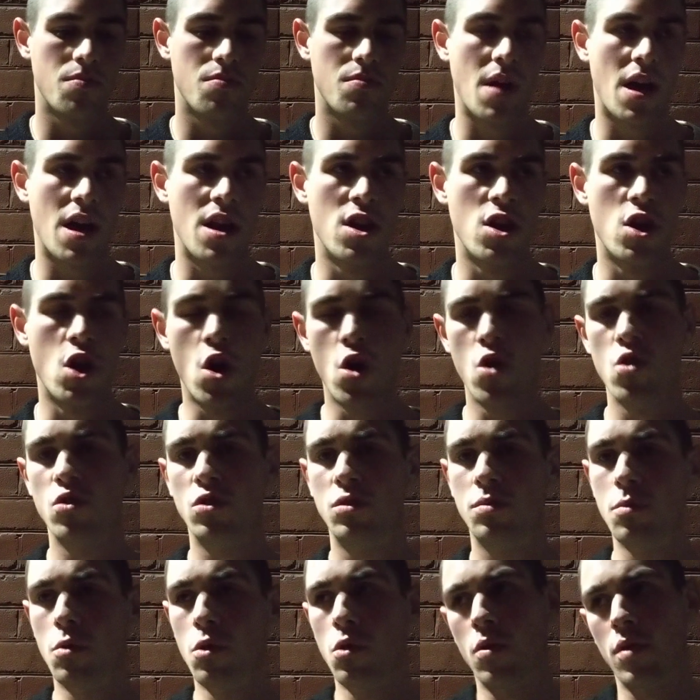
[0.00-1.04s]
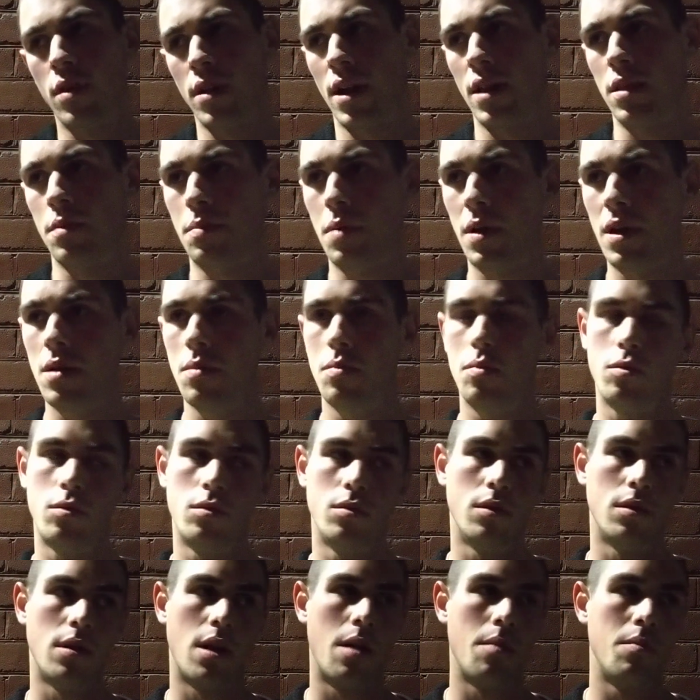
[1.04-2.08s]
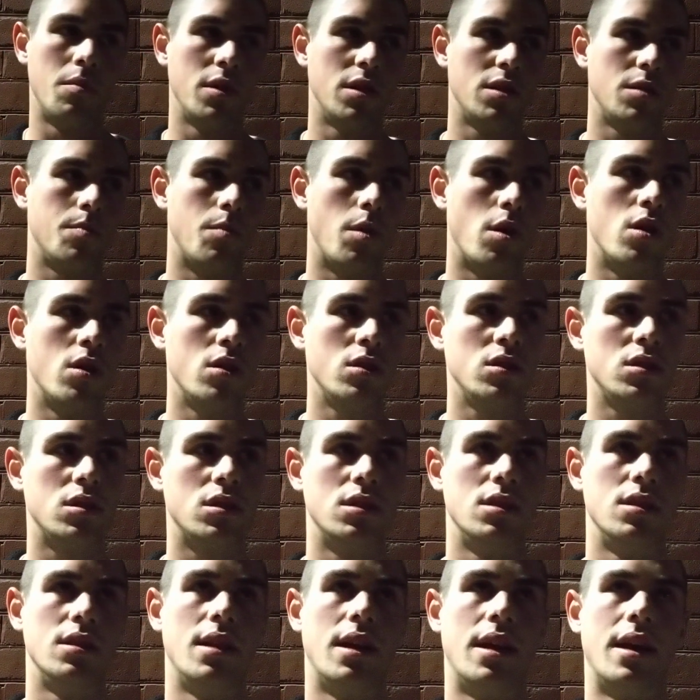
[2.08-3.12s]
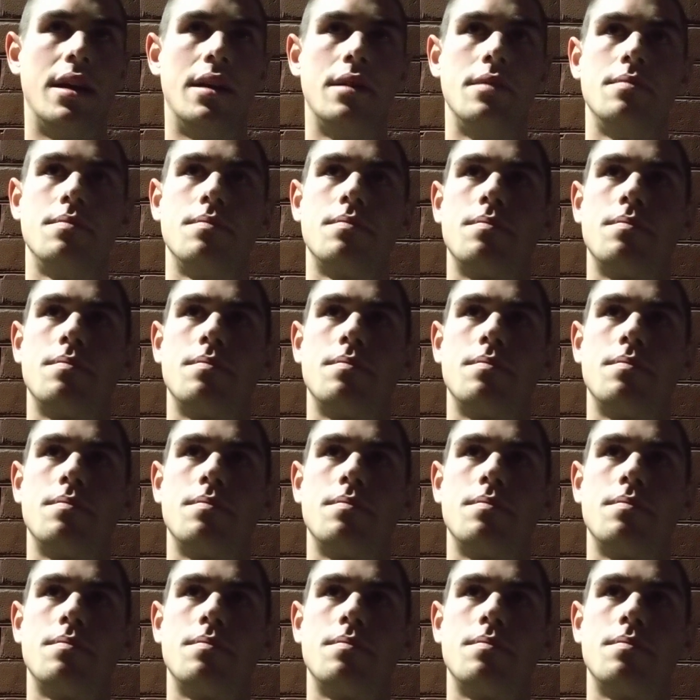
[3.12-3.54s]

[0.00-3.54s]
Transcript: that knows more than other people. I'm this person that,